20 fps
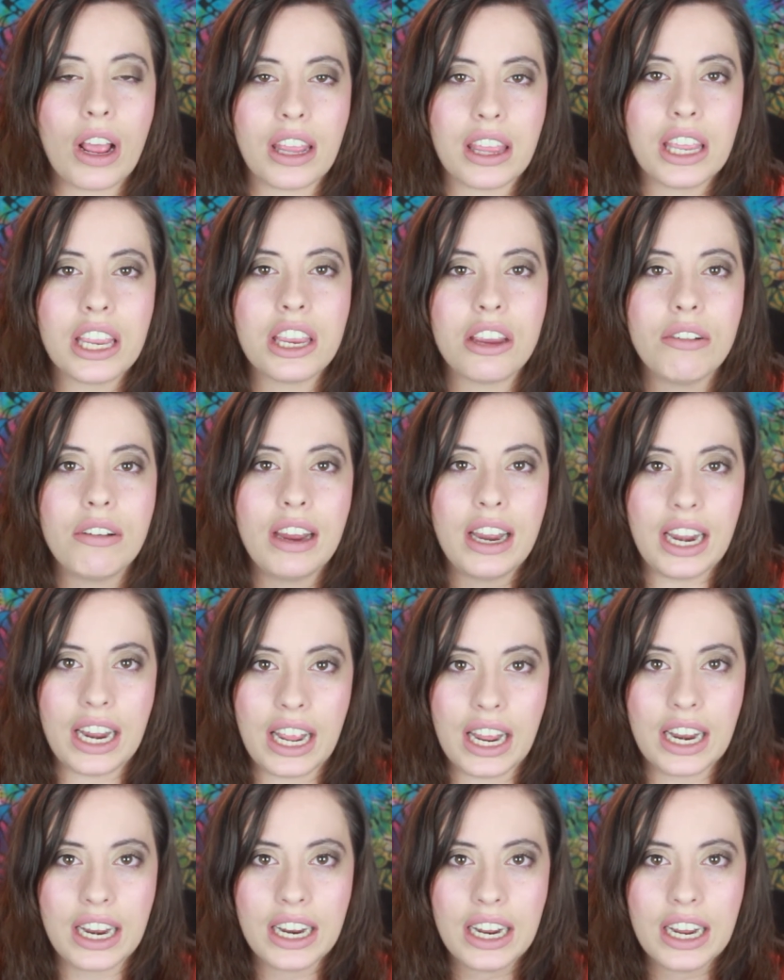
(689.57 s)
I think you eat
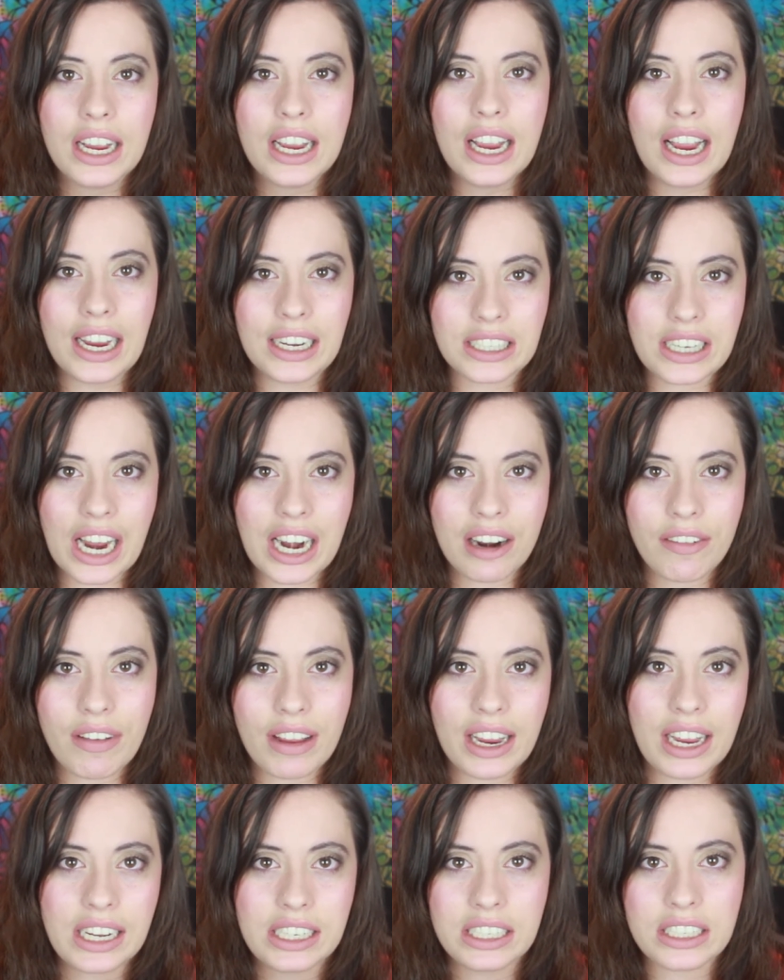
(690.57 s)
it as kind of
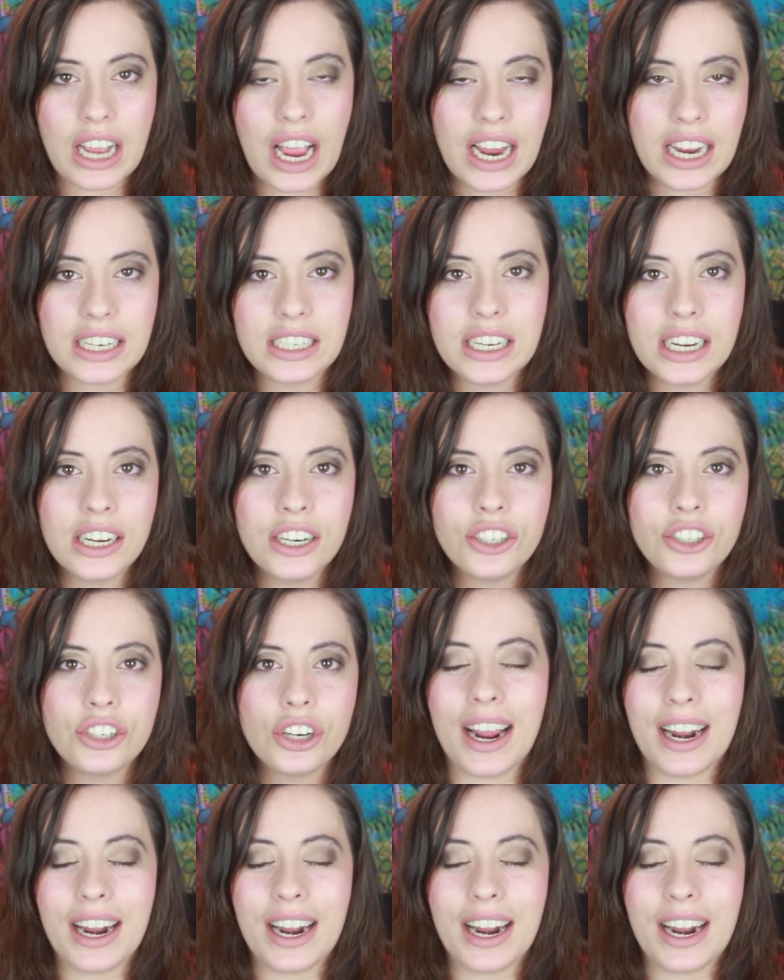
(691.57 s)
like a side dish.